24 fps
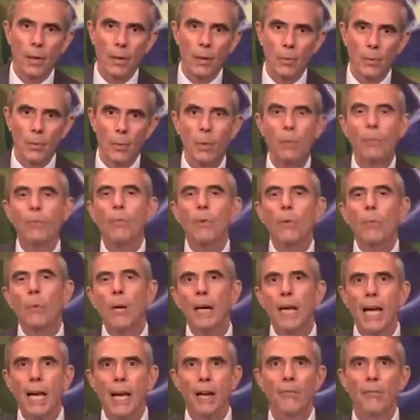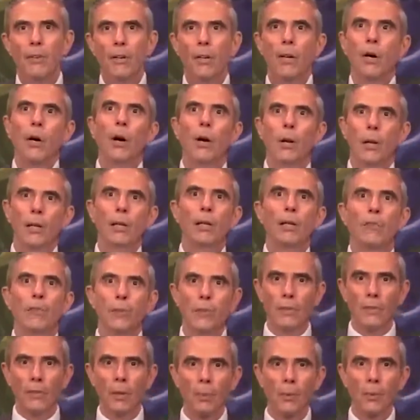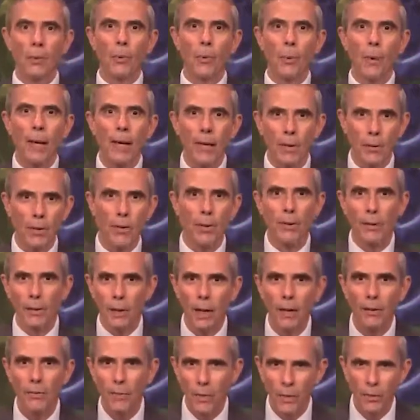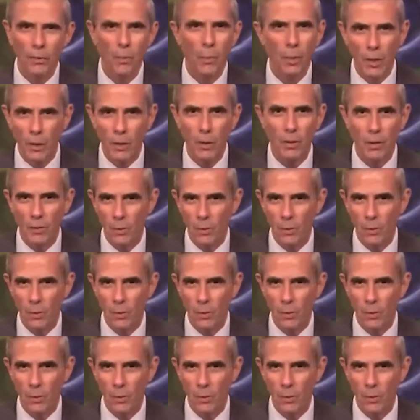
When we have a calling for some greater life experience,